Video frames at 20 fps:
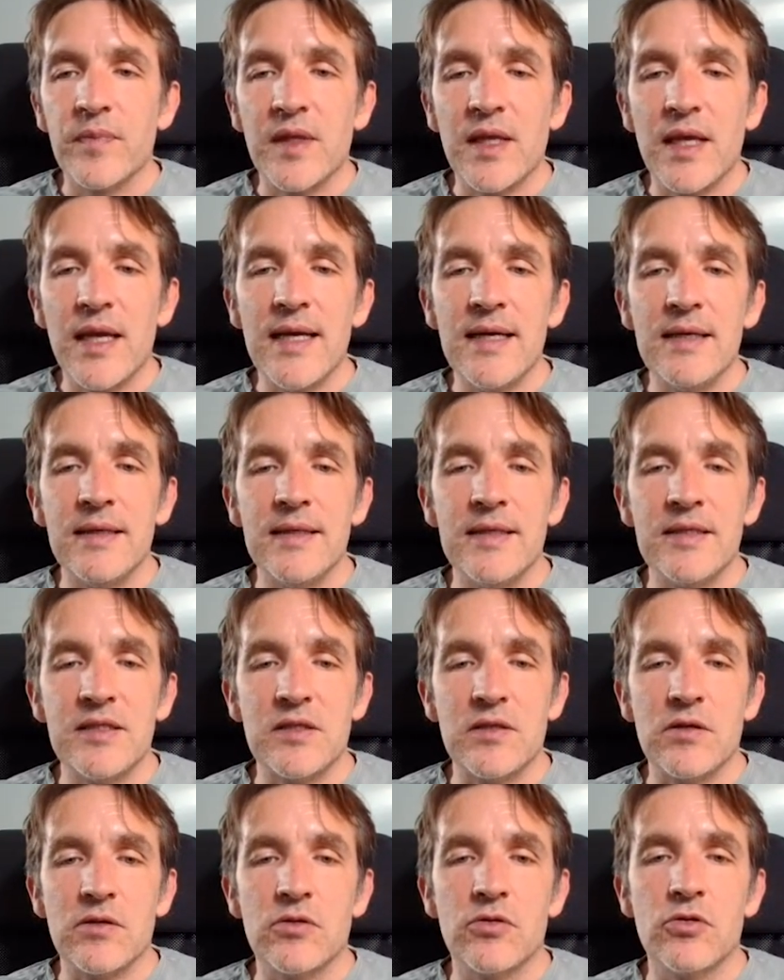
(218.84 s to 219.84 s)
in
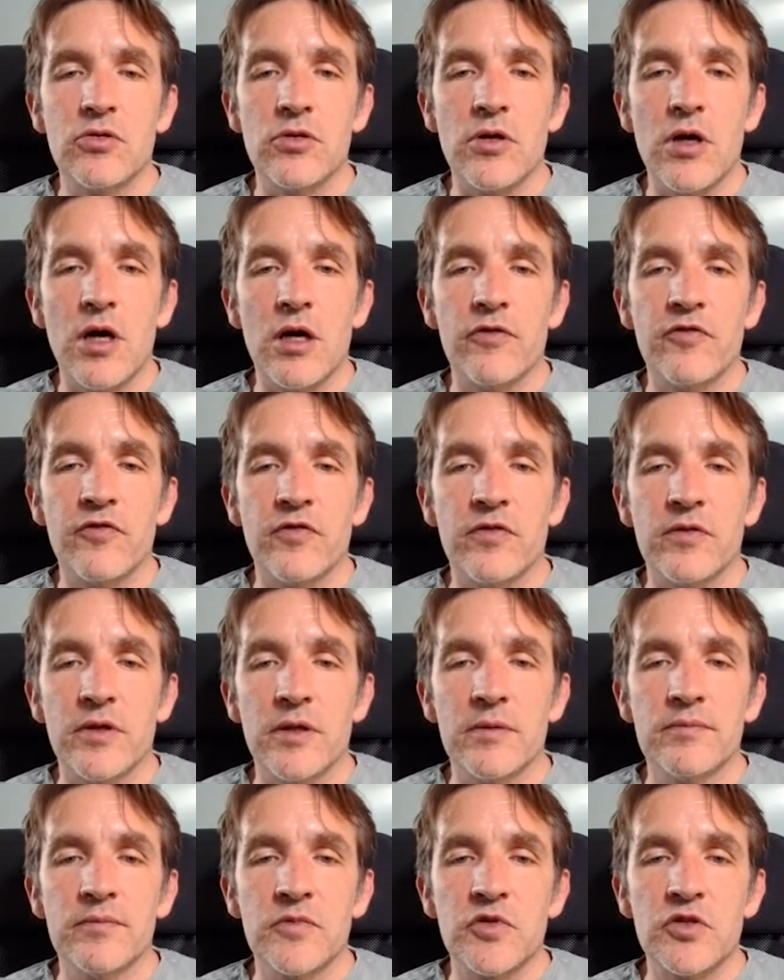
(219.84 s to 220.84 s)
this graph.
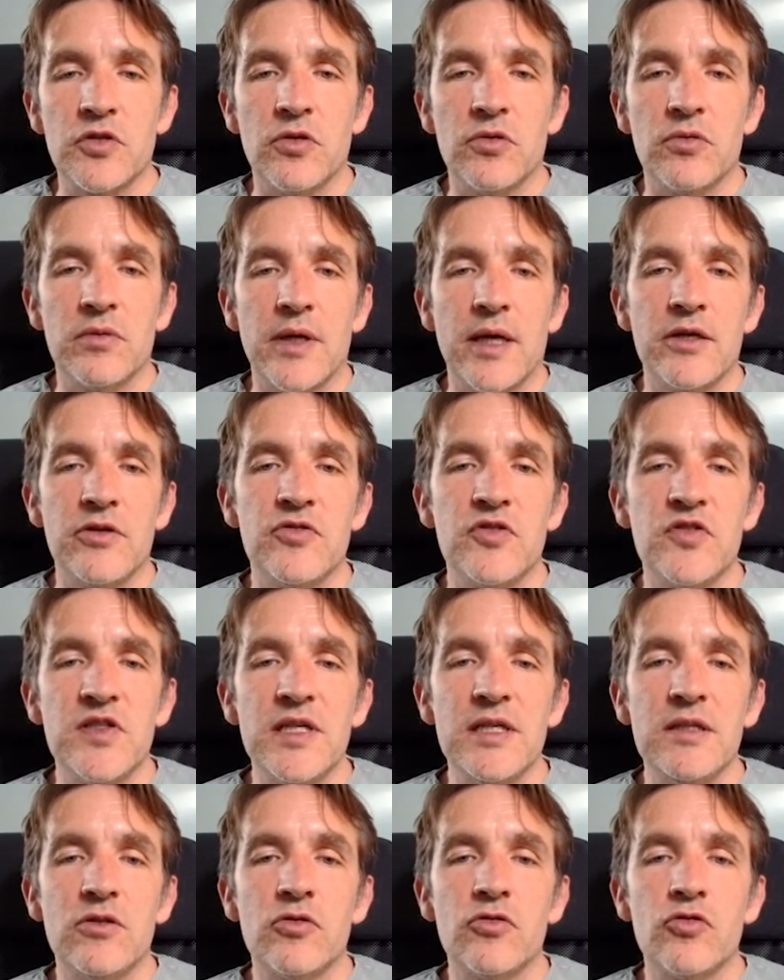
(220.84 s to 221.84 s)
Yeah? So, and you
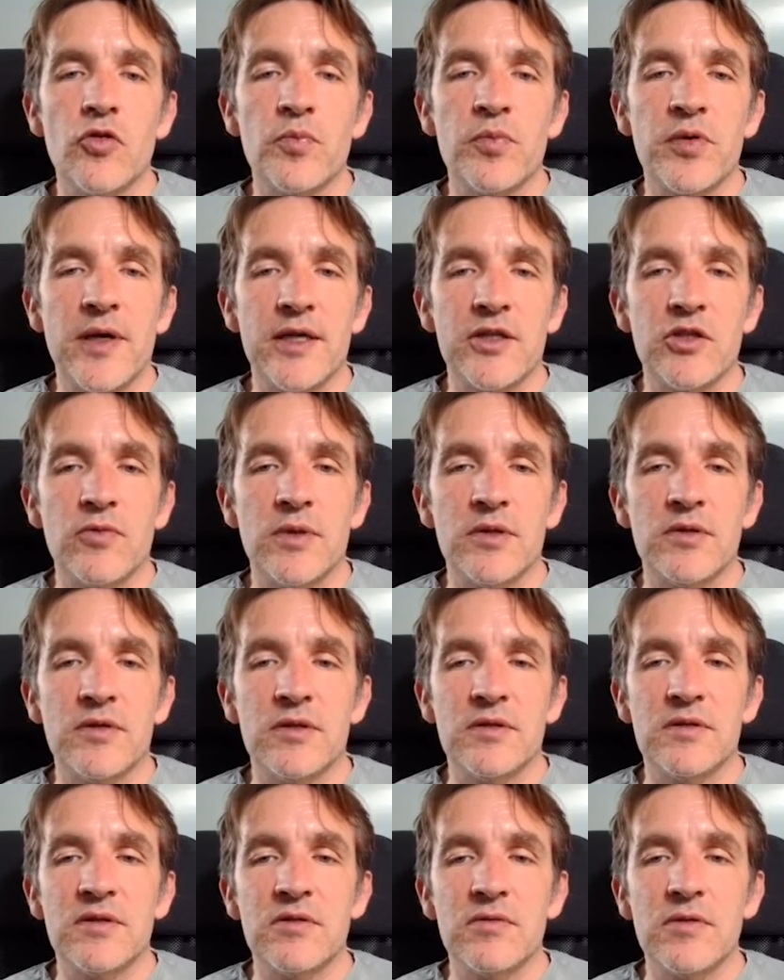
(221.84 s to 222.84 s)
see the top right
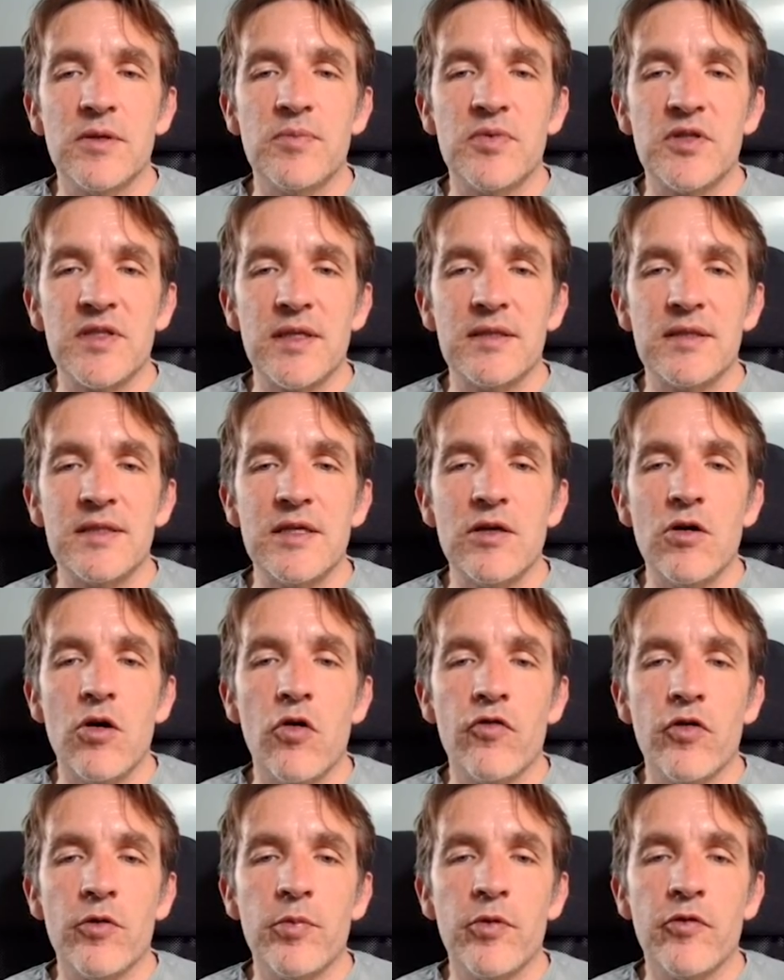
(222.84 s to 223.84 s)
quadrant represent the
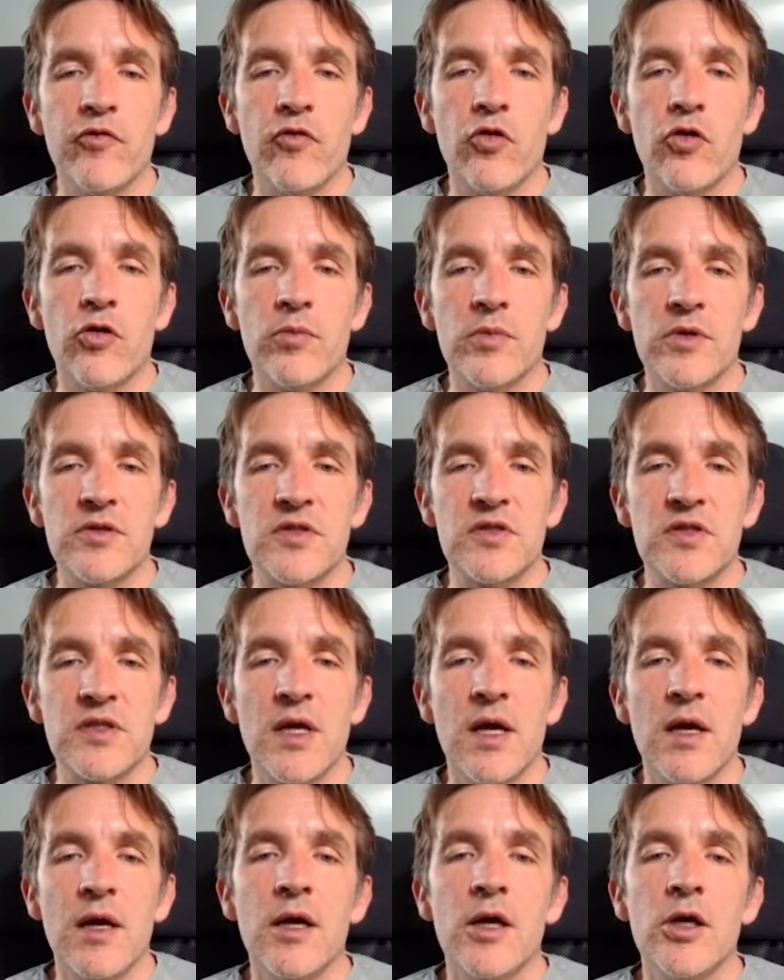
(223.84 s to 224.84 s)
overperformers,
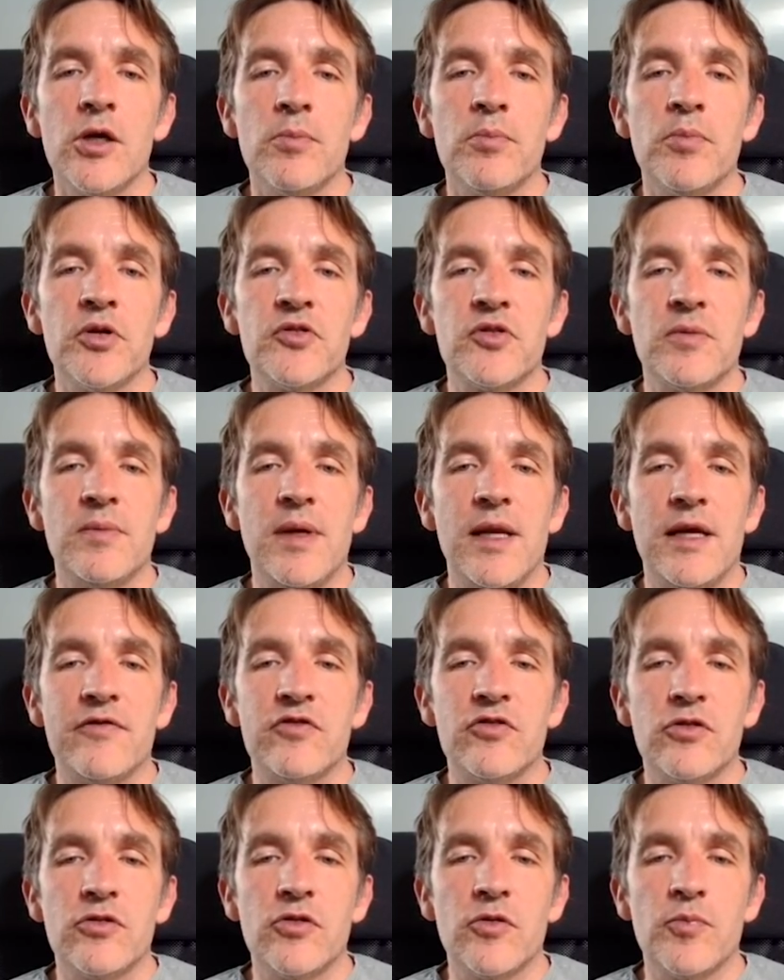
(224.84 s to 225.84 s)
bottom
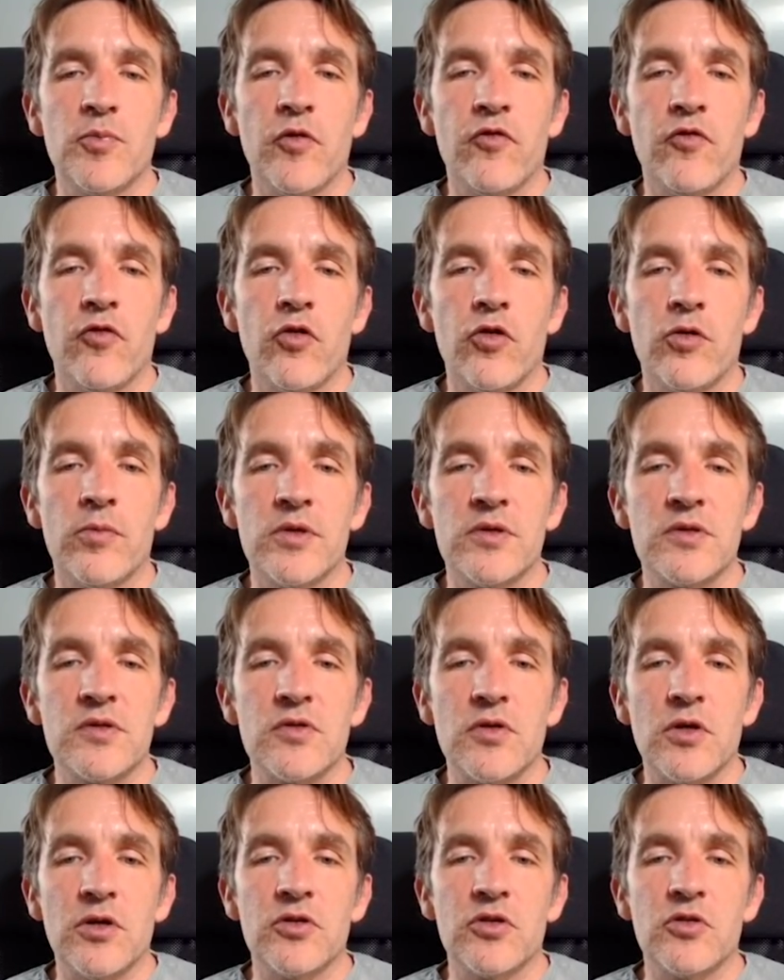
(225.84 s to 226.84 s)
left
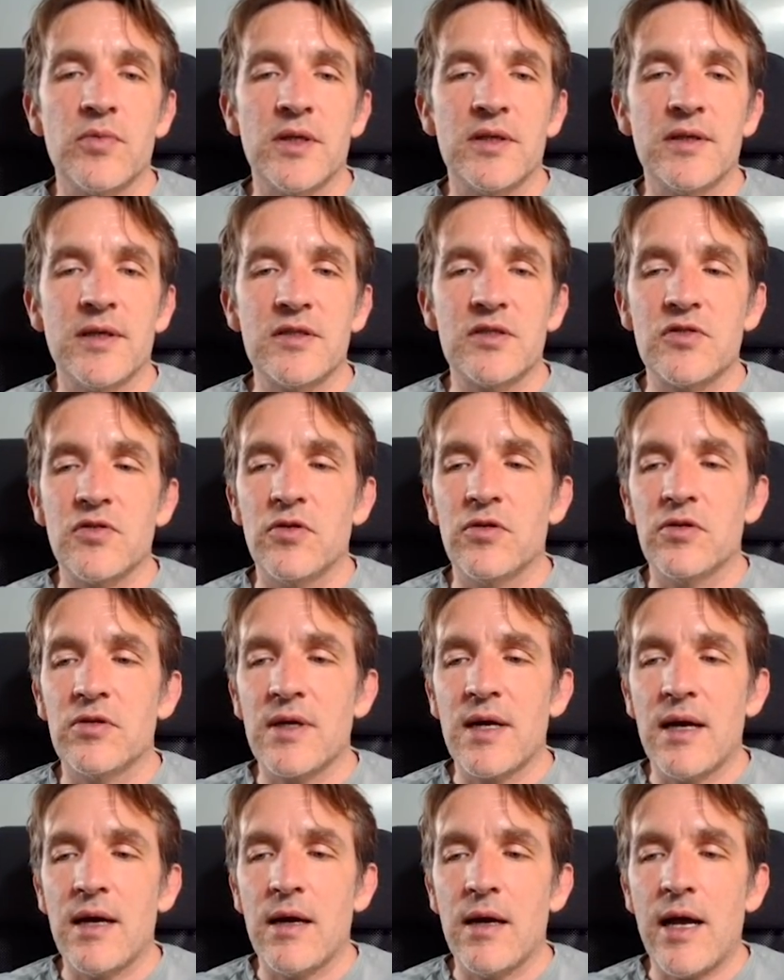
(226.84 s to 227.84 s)
underperformance, other quadrants are
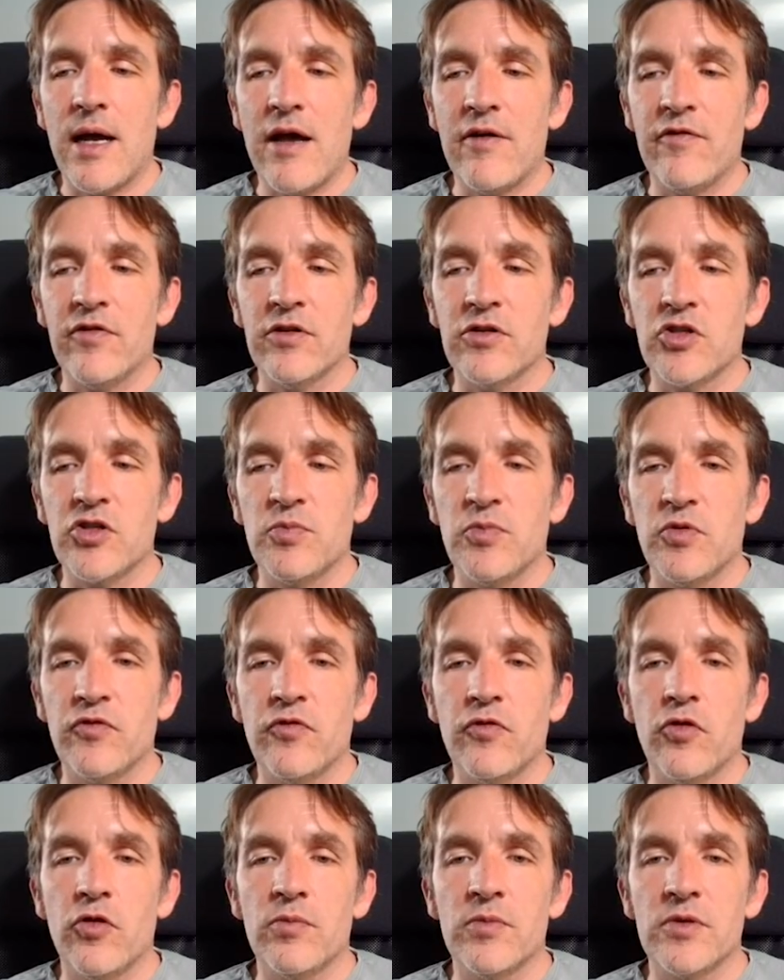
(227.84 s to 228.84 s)
average
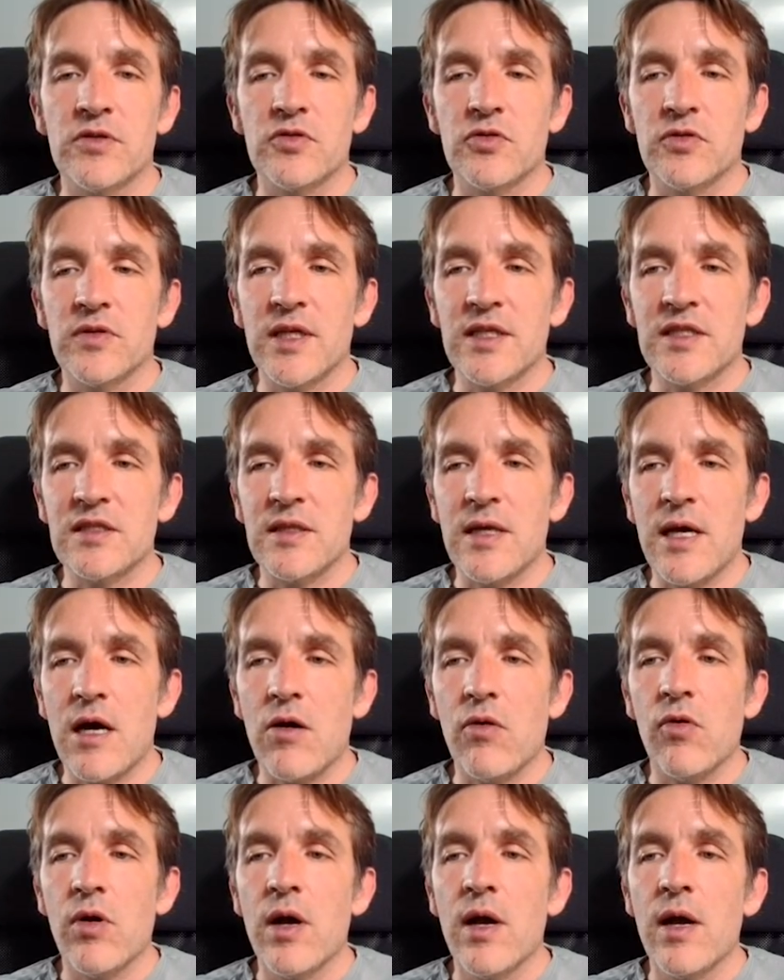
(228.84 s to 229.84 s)
performance. So that's now